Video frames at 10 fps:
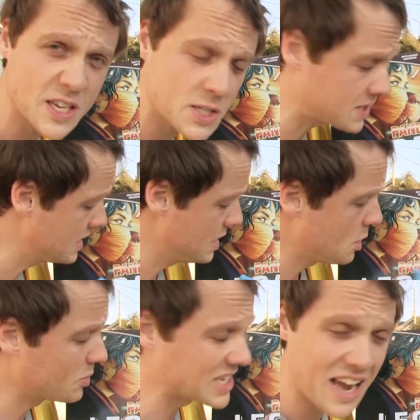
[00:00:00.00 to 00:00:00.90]
This
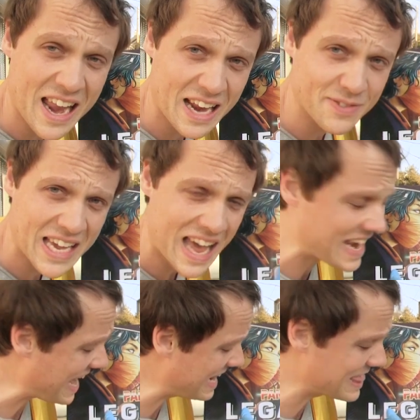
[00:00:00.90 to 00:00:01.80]
was a 9 out of
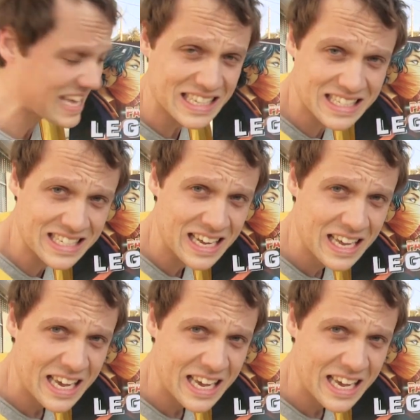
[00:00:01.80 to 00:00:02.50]
10, and this